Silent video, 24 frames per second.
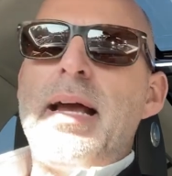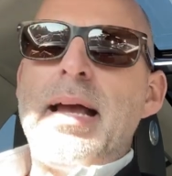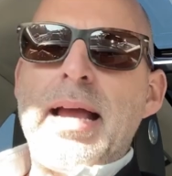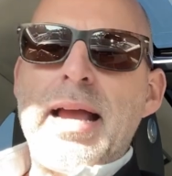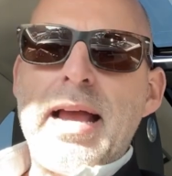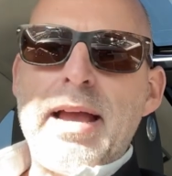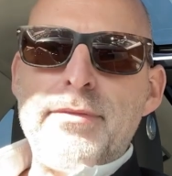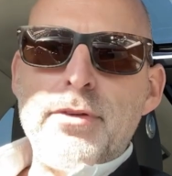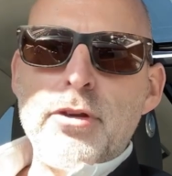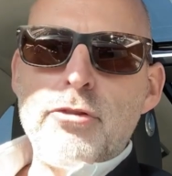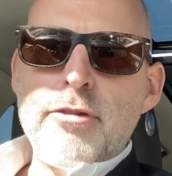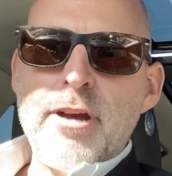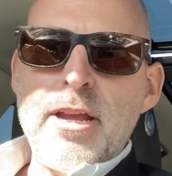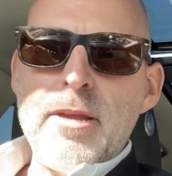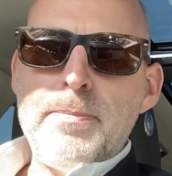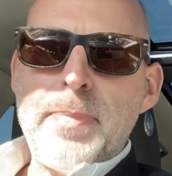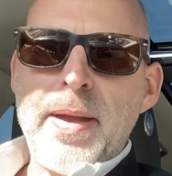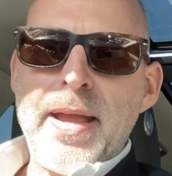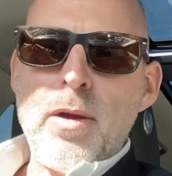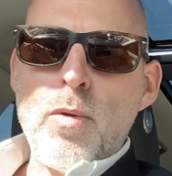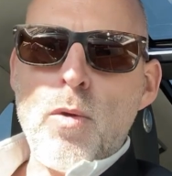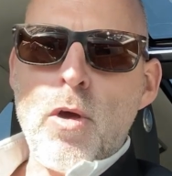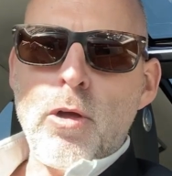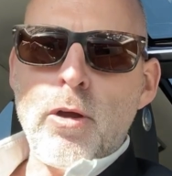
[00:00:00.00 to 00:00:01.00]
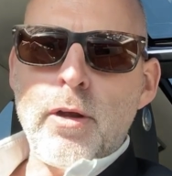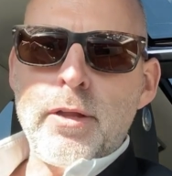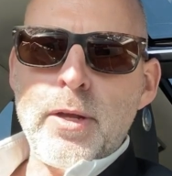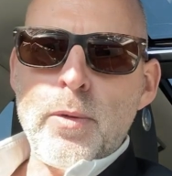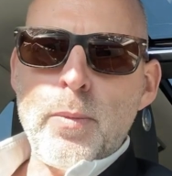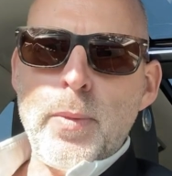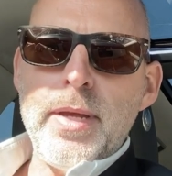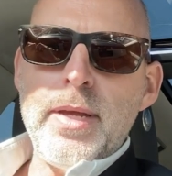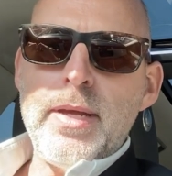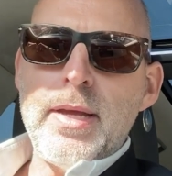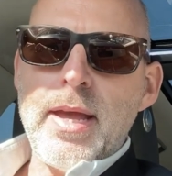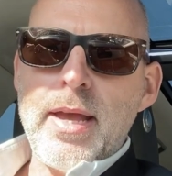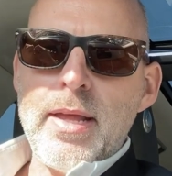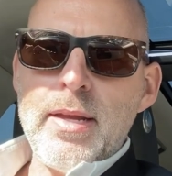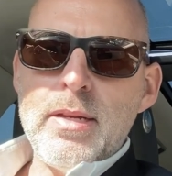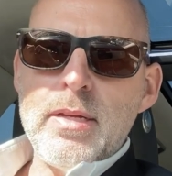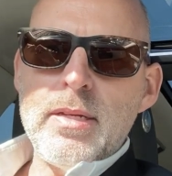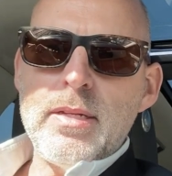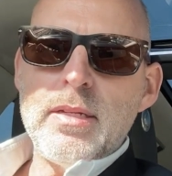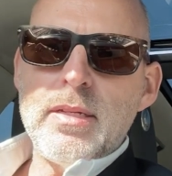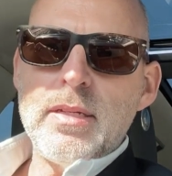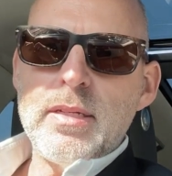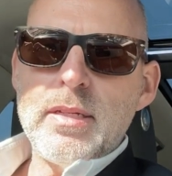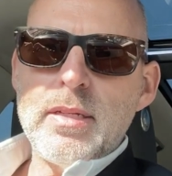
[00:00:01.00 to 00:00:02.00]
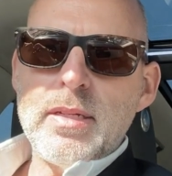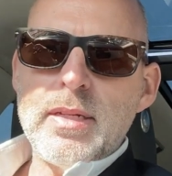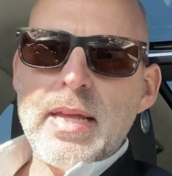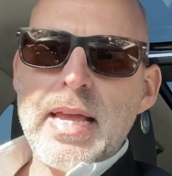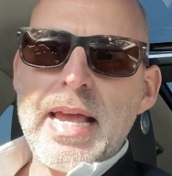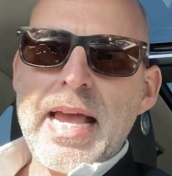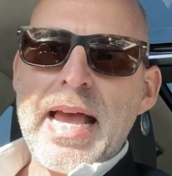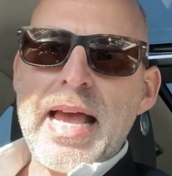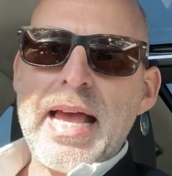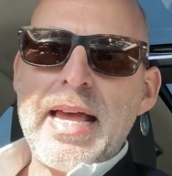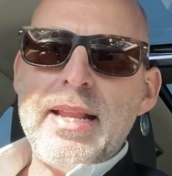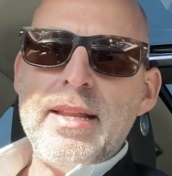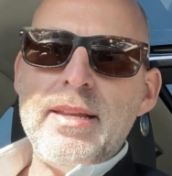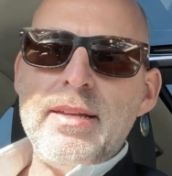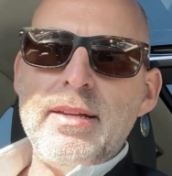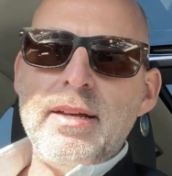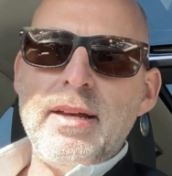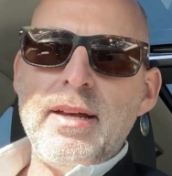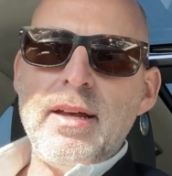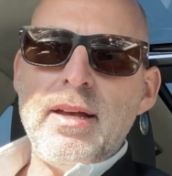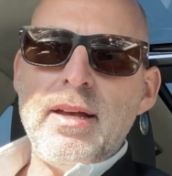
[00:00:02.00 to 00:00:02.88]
have a great bank holiday weekend, and